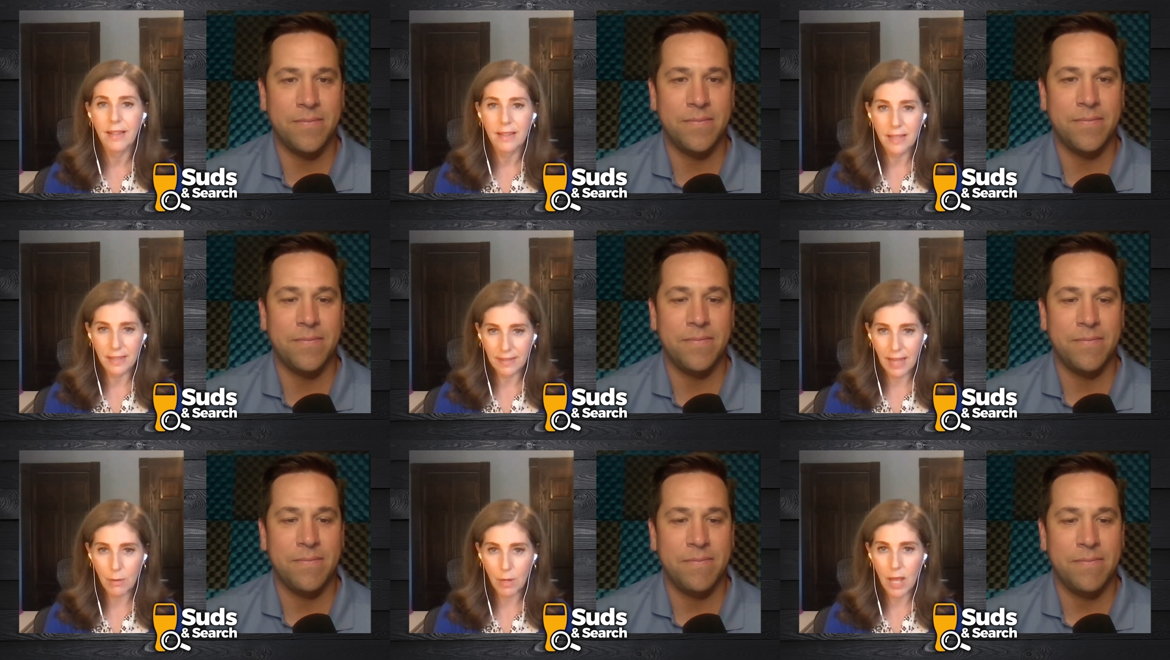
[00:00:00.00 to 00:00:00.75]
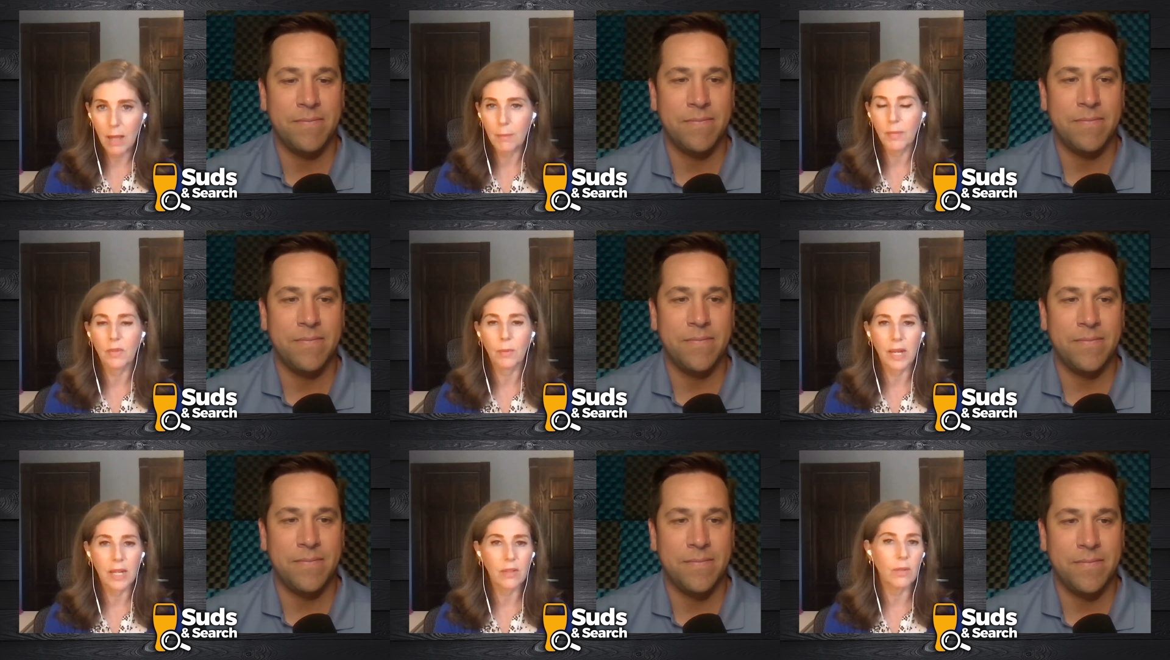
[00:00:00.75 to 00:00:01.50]
Speaker 1: these outcomes,
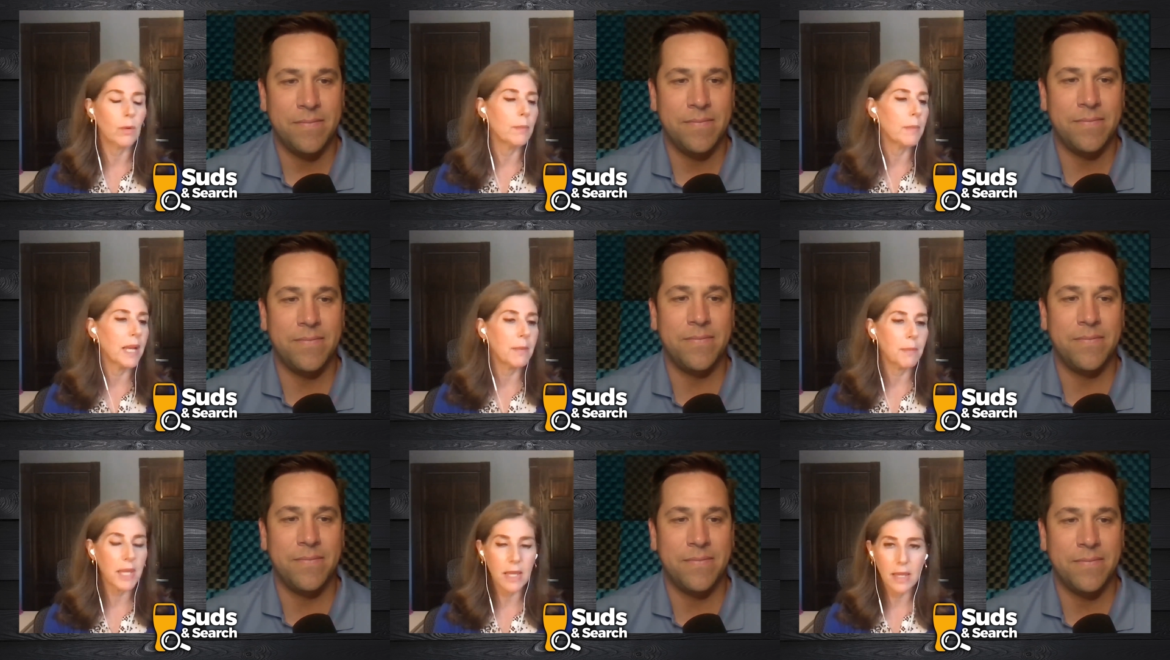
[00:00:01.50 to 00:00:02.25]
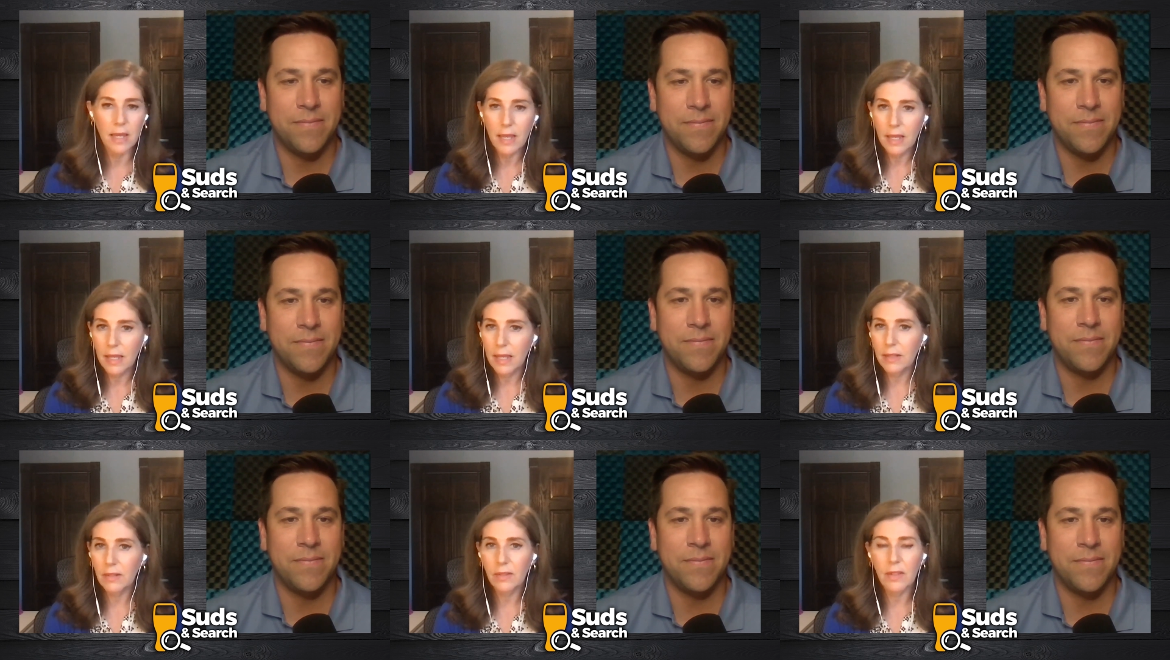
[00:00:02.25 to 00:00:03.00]
right? So it might be
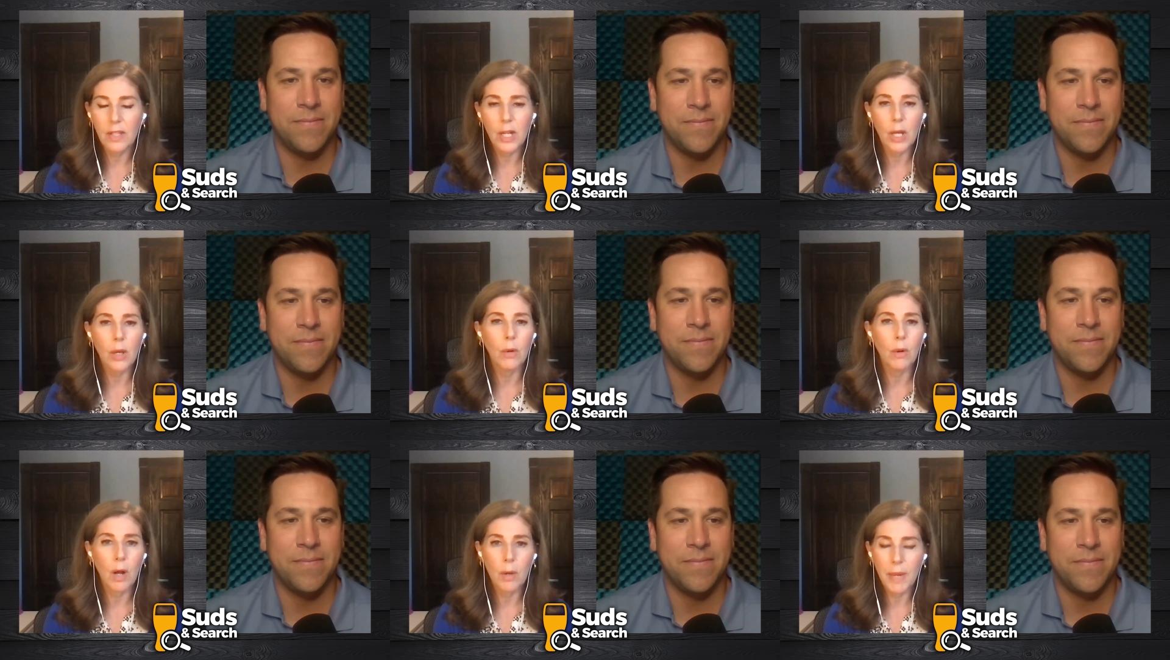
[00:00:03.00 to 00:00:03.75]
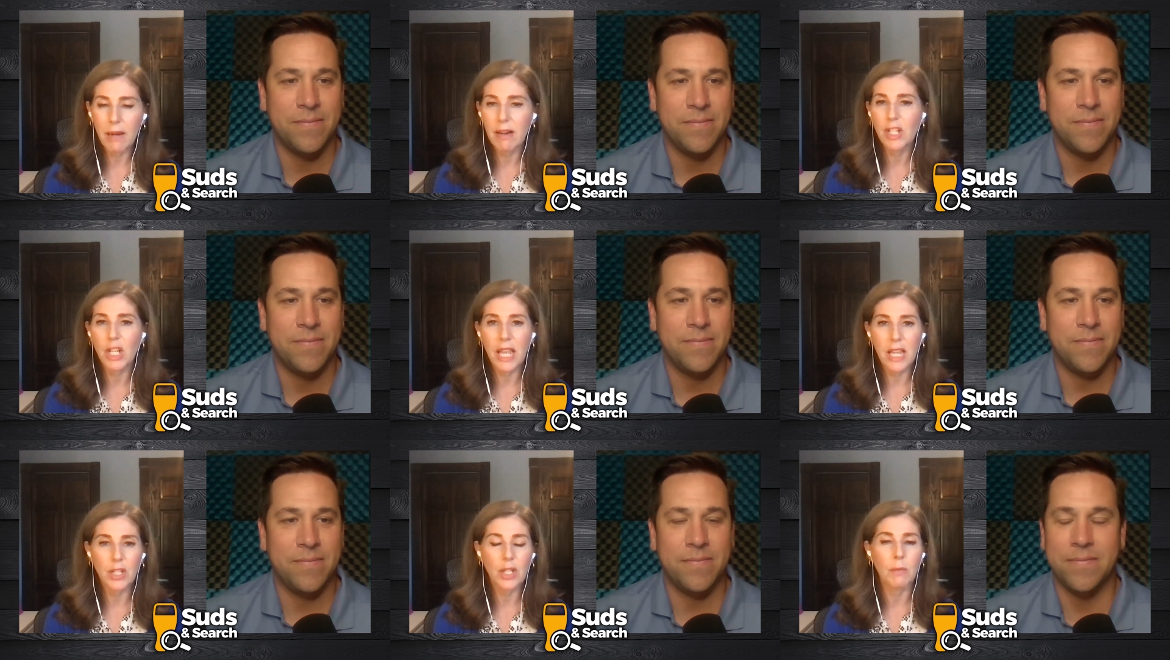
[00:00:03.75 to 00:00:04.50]
it's, you know, homebuyer
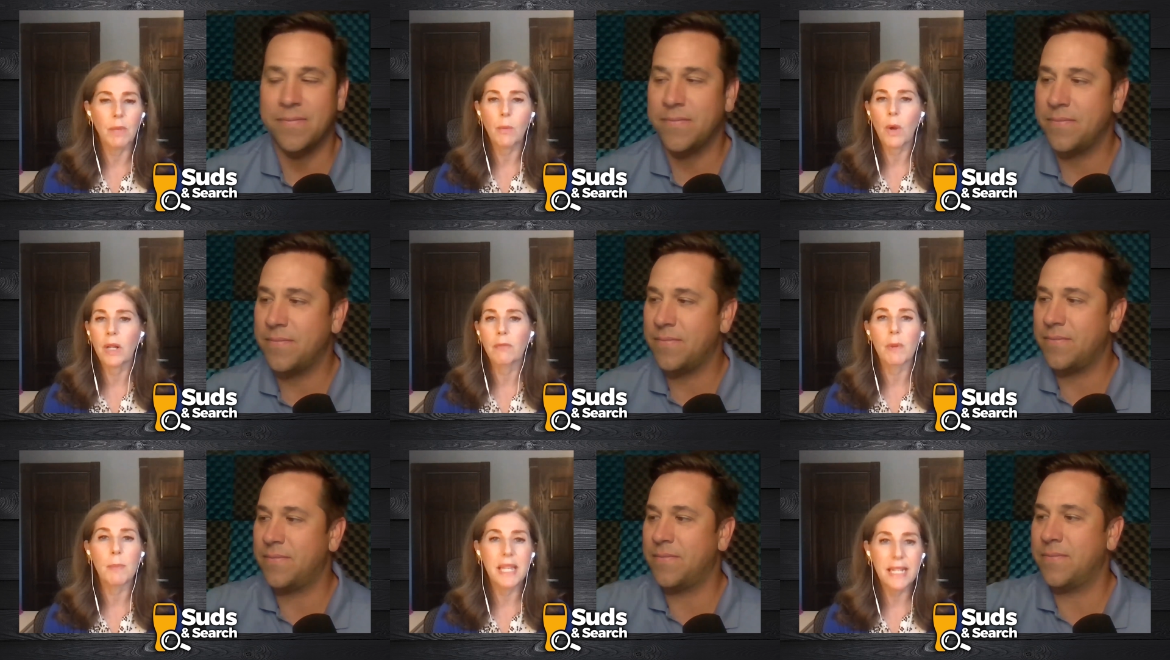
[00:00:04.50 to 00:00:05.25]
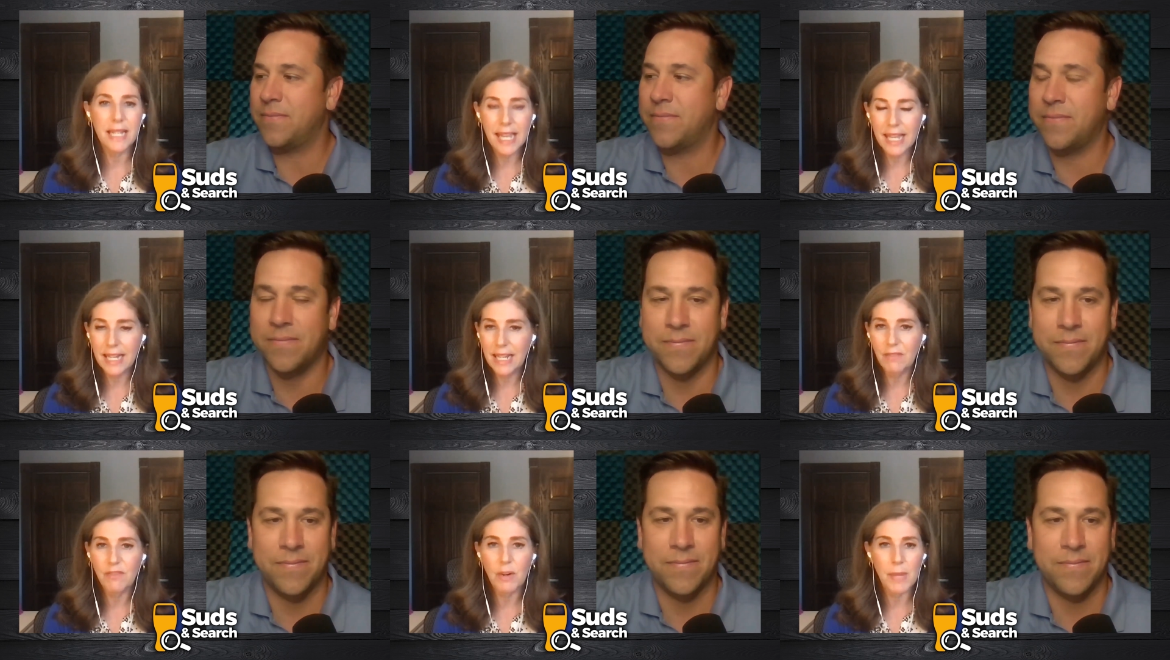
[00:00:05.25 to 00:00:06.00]
education. We want to remediate
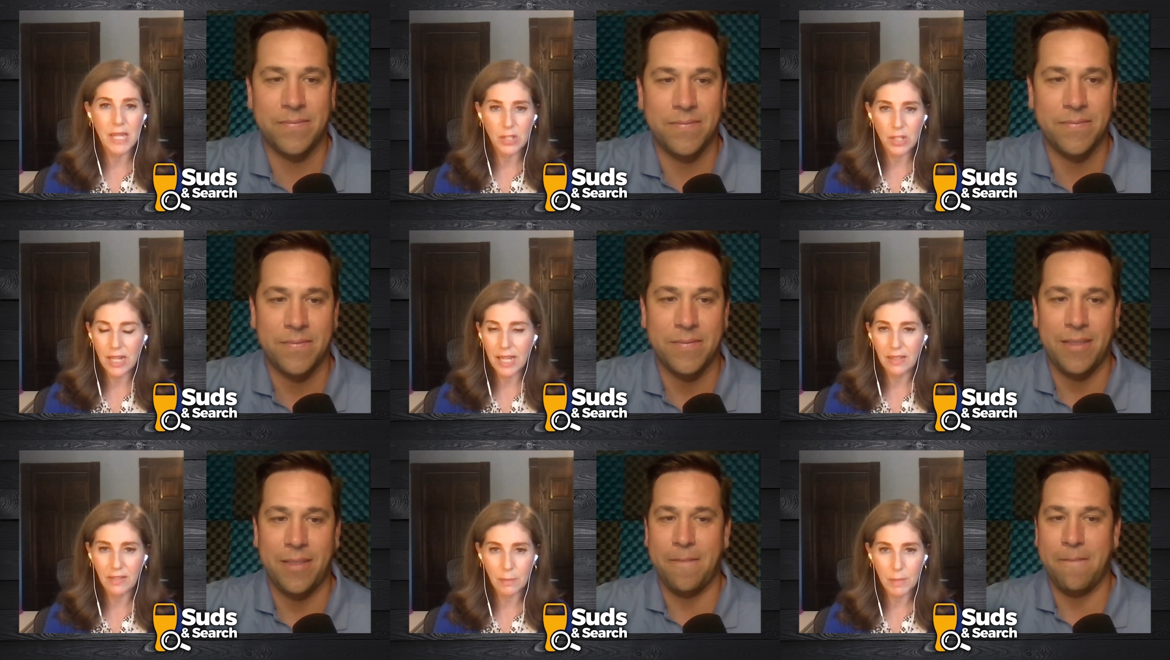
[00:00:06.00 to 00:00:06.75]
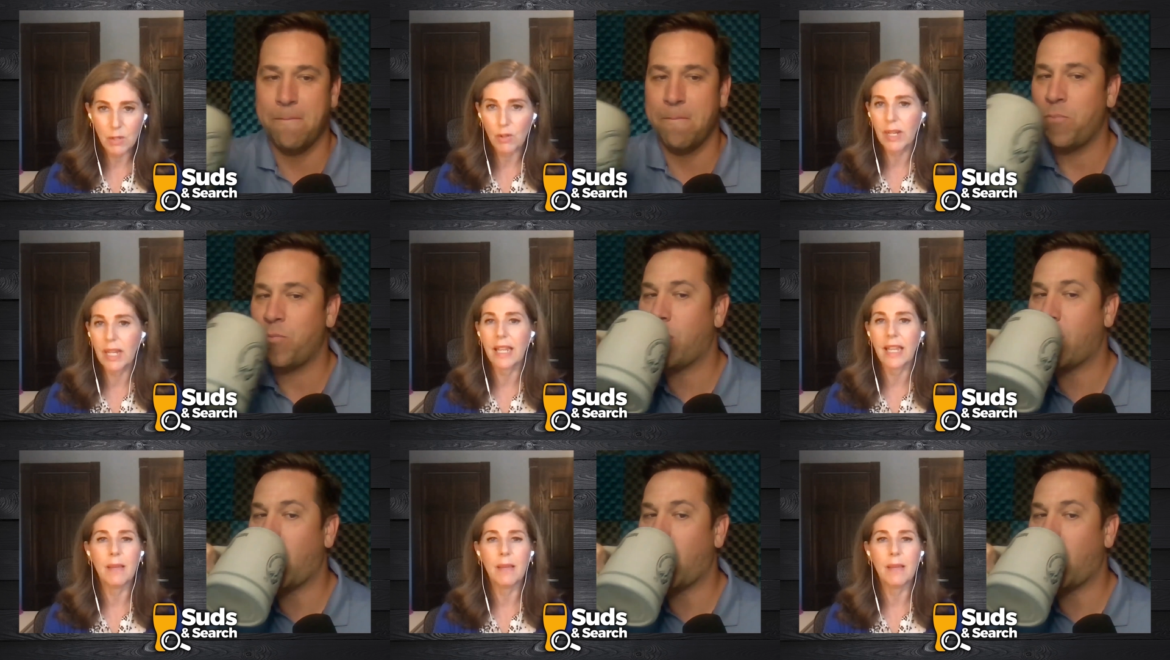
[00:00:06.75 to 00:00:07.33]
information asymmetry.